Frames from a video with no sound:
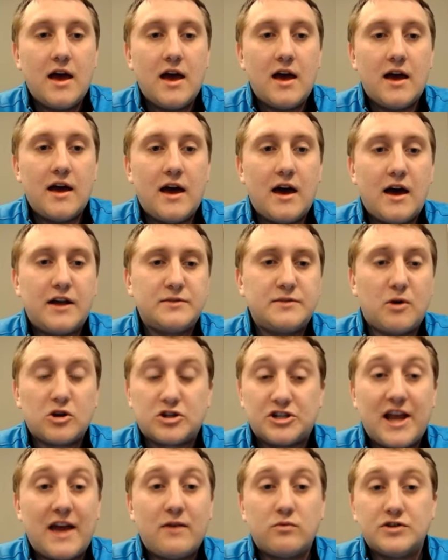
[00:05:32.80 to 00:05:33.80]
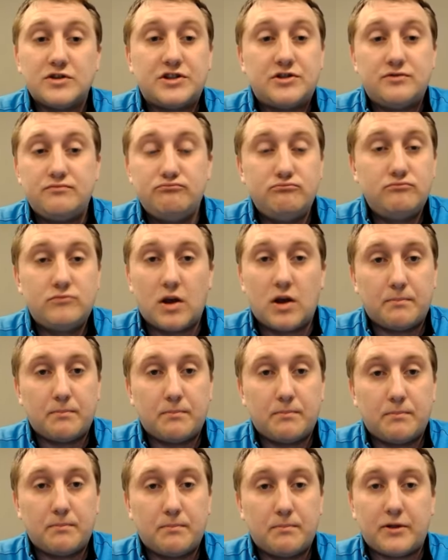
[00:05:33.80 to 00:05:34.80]
Uh, Jamal Shead was
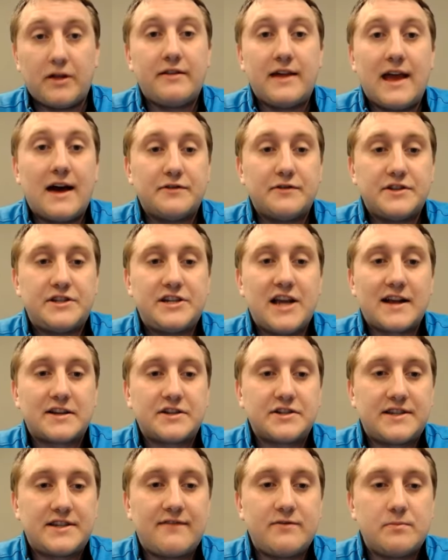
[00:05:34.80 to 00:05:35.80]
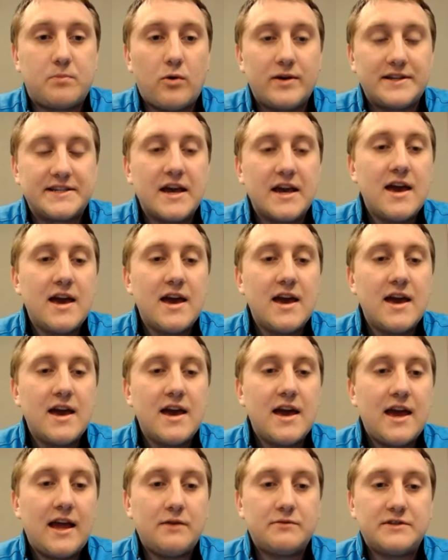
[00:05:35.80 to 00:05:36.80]
completely held in check, just seven points.
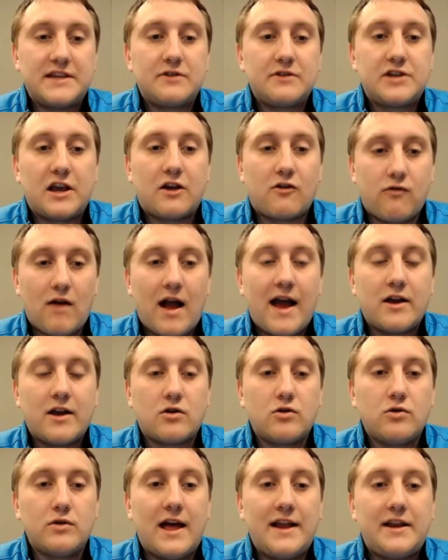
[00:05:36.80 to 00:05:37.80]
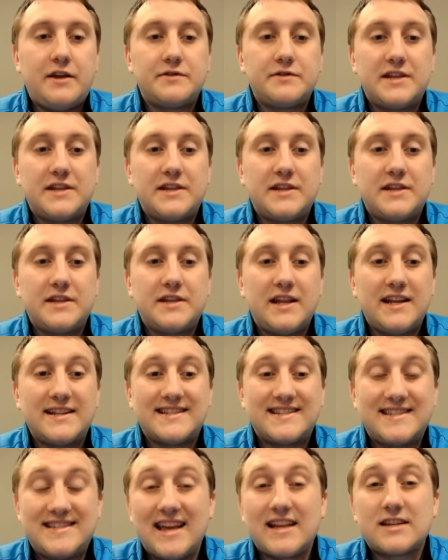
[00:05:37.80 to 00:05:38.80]
And it was LJ Cryer who led Houston. He had
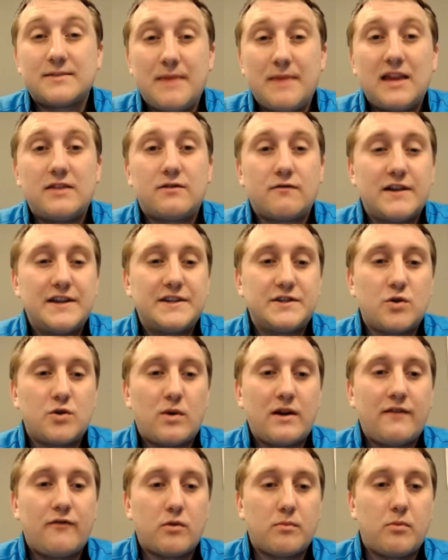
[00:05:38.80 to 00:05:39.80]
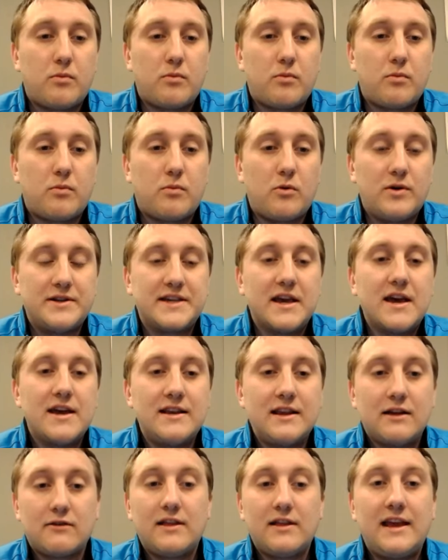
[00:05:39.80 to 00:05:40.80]
six made threes and 24 points,
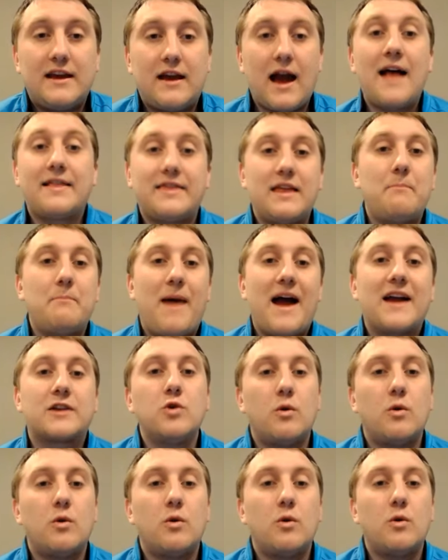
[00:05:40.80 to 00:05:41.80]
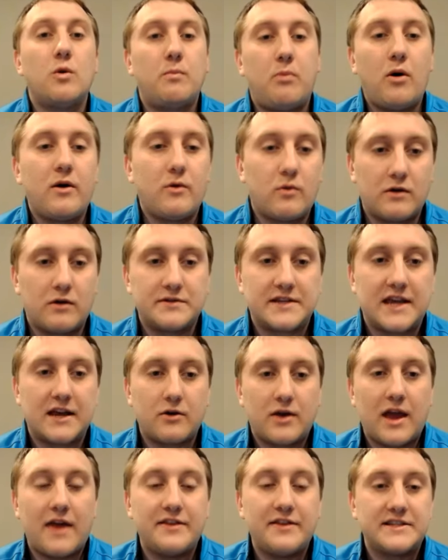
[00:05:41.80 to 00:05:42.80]
nearly got them back to a point where it was like,
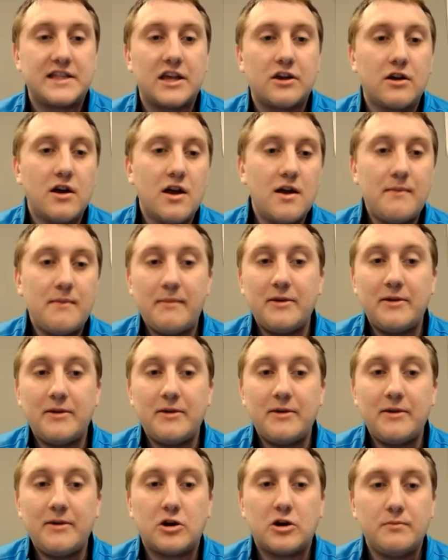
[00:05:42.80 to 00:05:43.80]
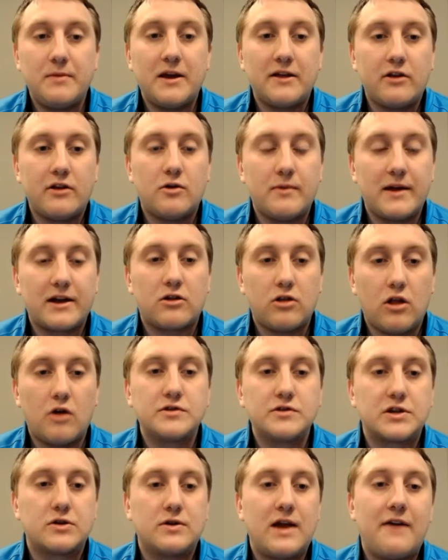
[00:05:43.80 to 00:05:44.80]
okay, this thing maybe could be a little bit
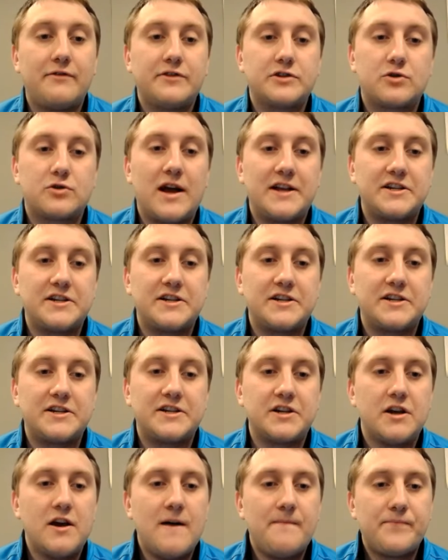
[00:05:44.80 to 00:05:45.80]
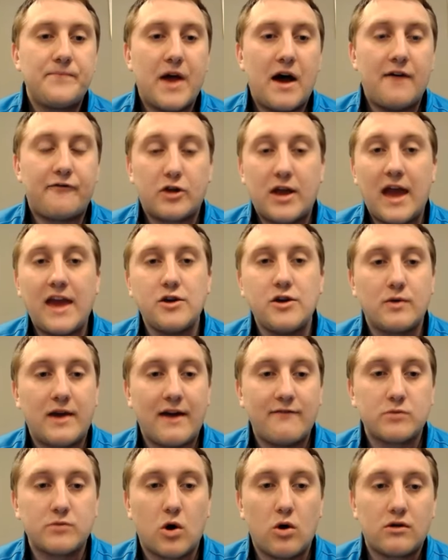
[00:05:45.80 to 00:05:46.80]
closer down the stretch. Uh, for KU,
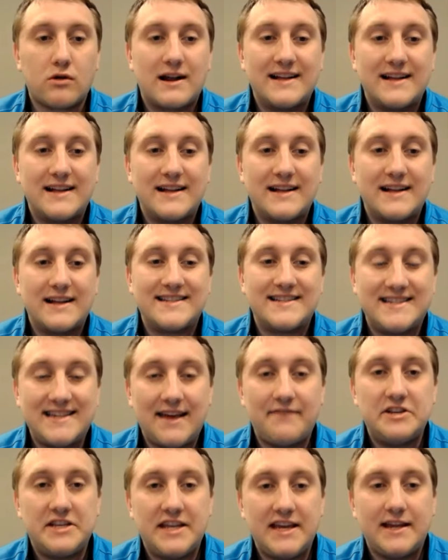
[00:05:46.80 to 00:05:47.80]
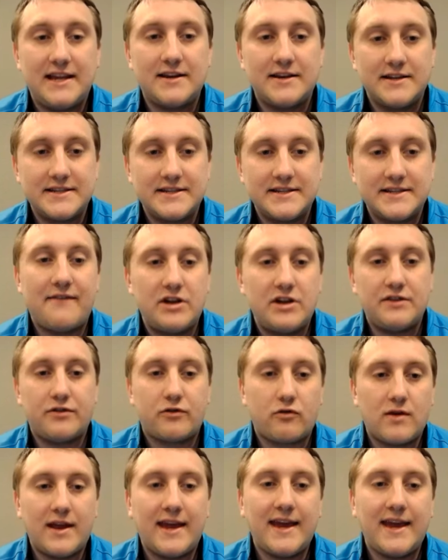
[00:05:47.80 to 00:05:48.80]
Kevin McCullar had 17, 7,
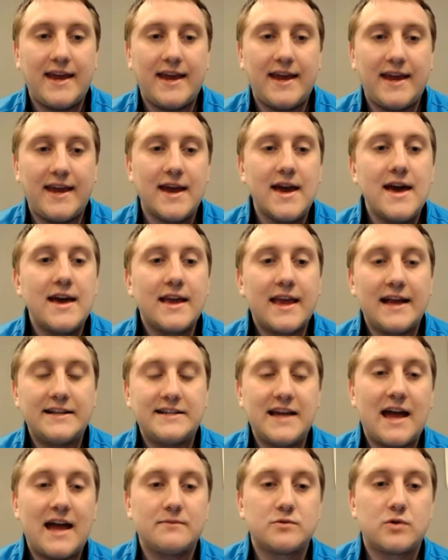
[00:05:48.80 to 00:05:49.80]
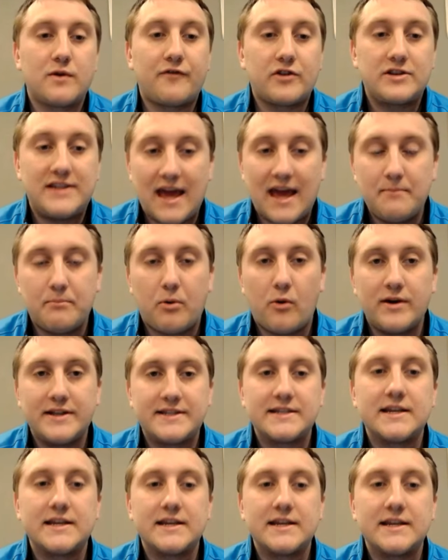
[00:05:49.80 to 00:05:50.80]
and 3. KJ Adams went for 10
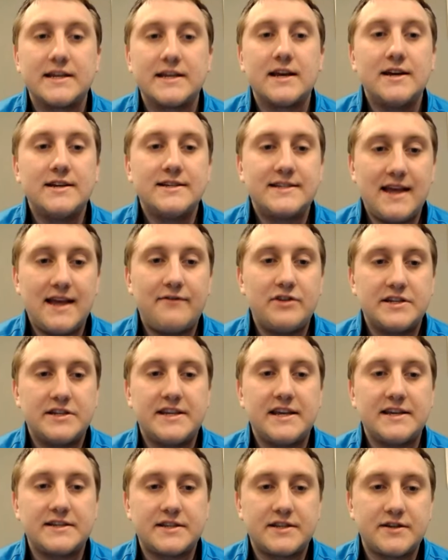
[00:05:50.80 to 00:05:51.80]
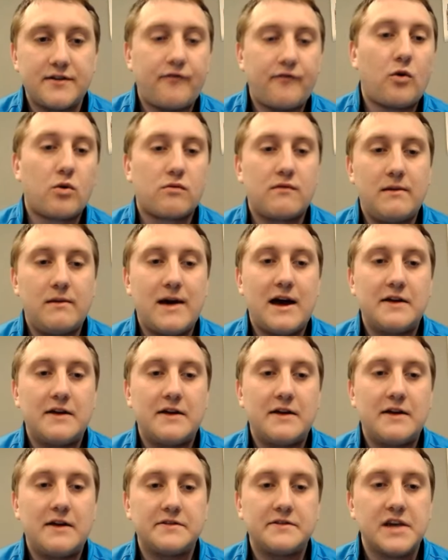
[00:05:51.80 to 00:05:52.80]
points, 7 assists, 4
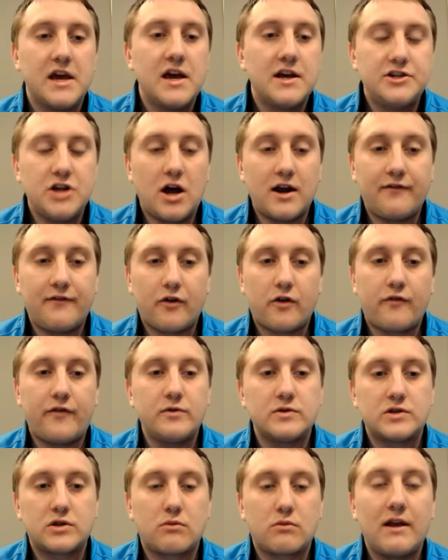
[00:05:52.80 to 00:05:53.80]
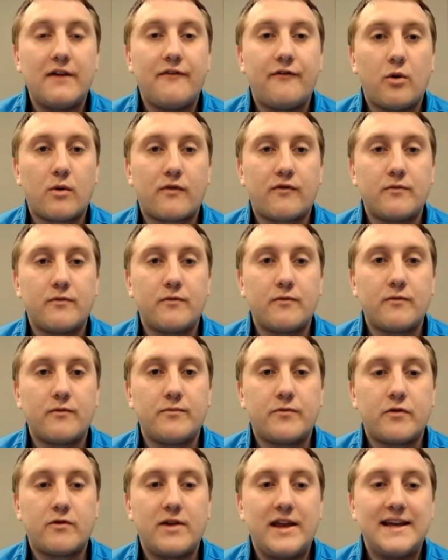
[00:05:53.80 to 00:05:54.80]
rebounds. Johnny Furphy was 3 of 4 from
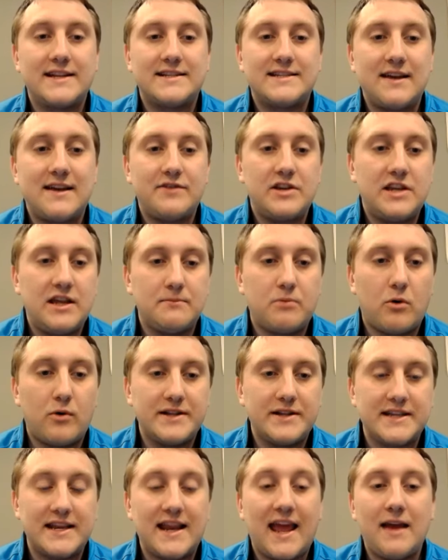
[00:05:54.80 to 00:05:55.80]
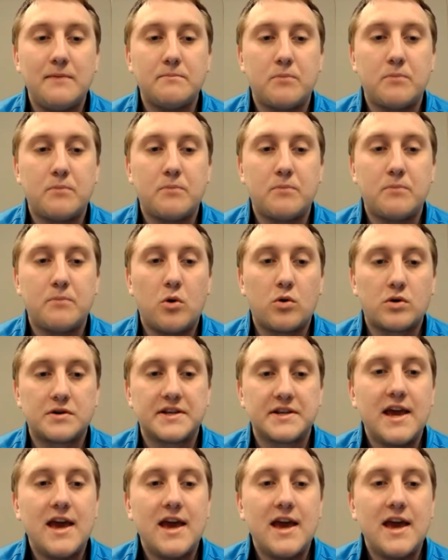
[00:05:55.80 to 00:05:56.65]
3. He had 17 points and 8 boards.